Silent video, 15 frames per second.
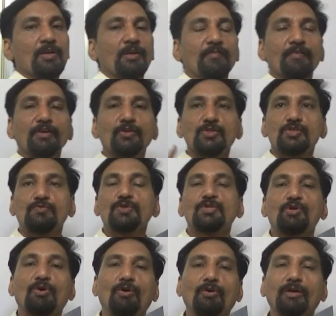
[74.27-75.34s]
when you
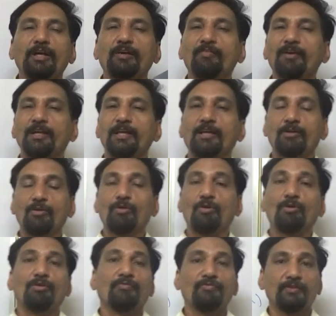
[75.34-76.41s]
switch on, it will take a
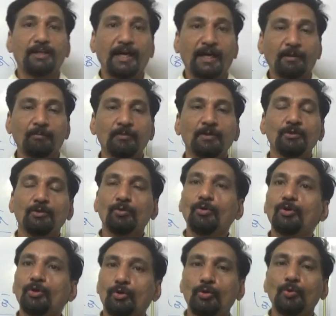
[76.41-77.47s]
lot of time
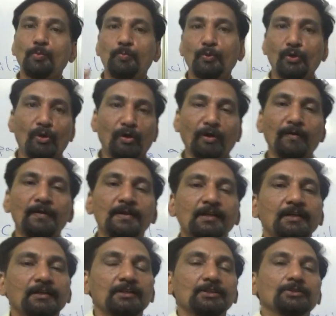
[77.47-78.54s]
to put on.
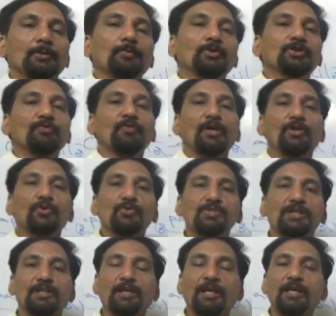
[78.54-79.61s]
Suppose if you are
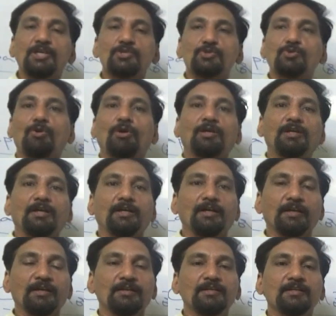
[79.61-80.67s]
using a
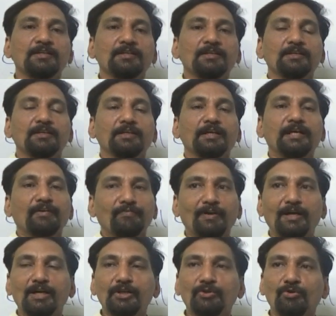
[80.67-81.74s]
starter,
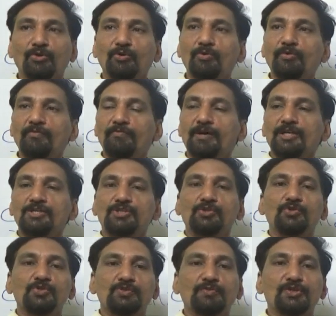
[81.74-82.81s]
definitely once
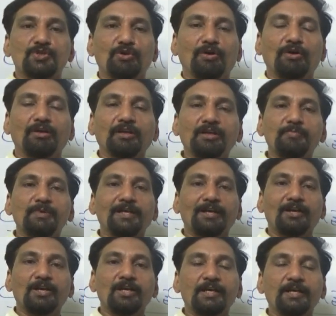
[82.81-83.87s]
you switch on,
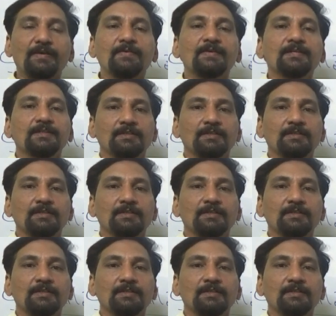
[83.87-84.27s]
immediately